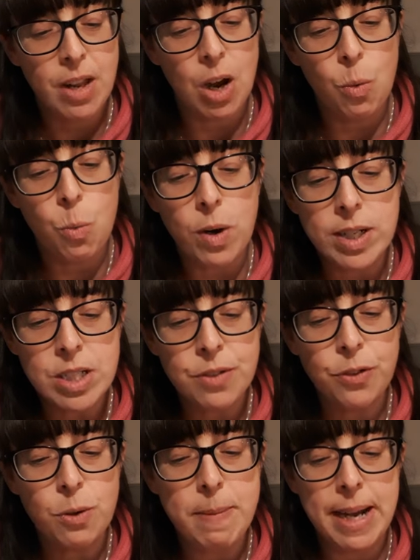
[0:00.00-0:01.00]
A
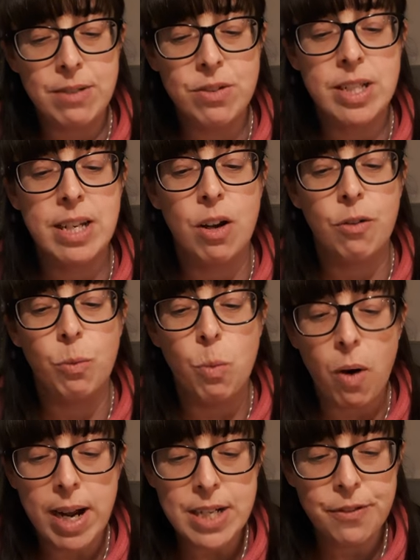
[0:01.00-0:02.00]
wonderful mountain of
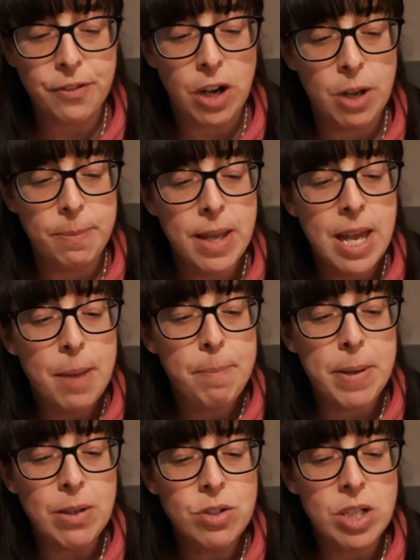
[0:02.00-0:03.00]
white foam
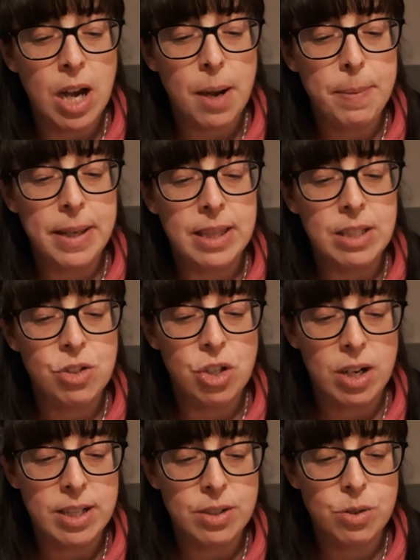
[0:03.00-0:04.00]
built up in the
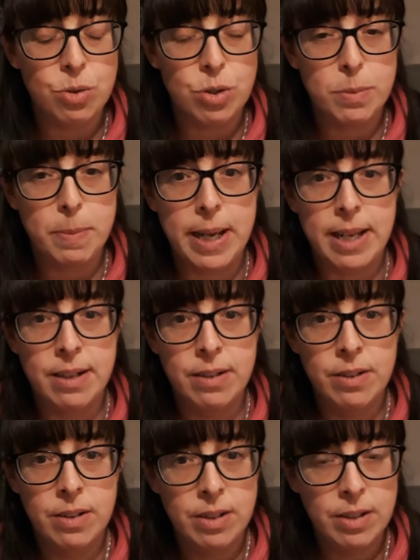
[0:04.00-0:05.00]
giant saucepan.
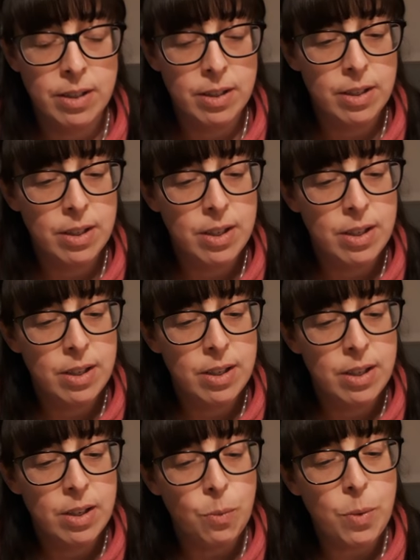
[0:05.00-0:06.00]

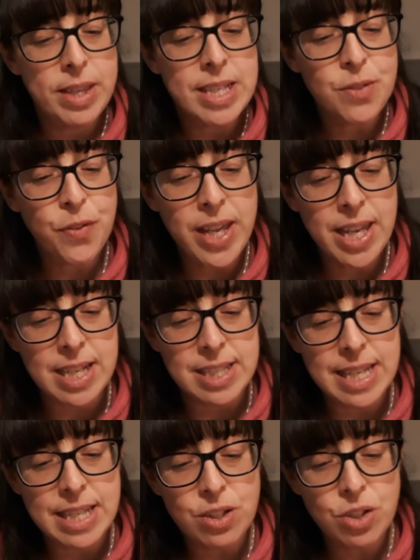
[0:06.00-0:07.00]
With his fingers,
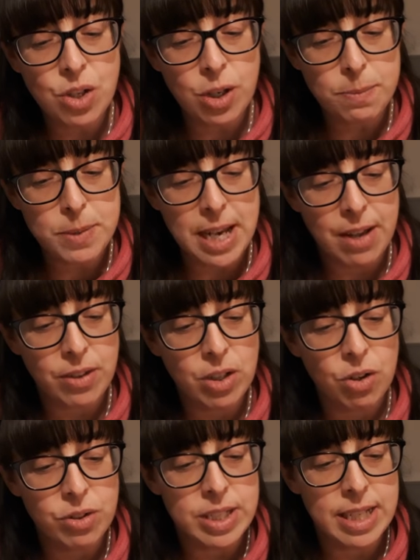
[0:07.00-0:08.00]
he scooped out the
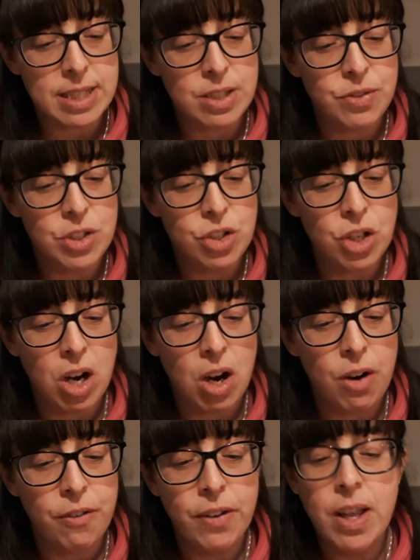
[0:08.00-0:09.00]
contents of a jar
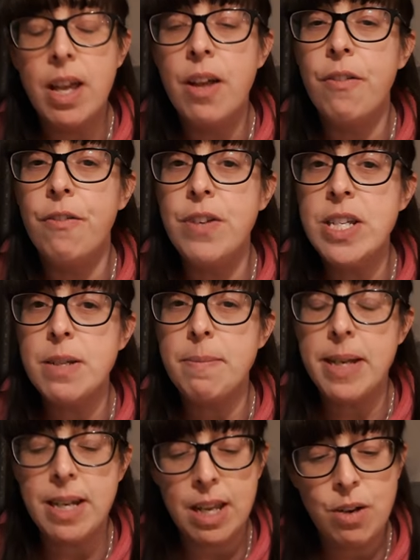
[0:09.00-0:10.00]
of
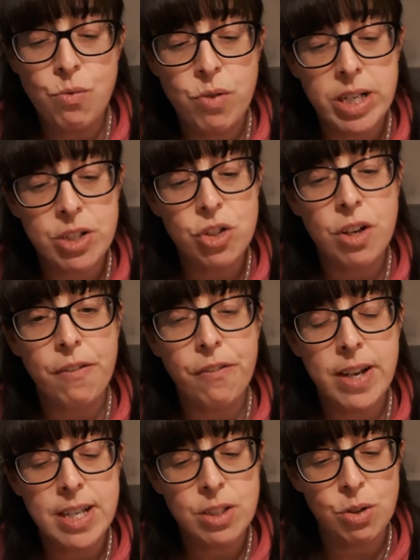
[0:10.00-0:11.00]
vitamin enriched
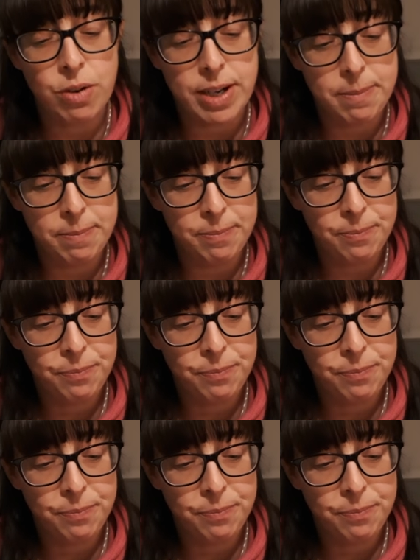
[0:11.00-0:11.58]
face cream.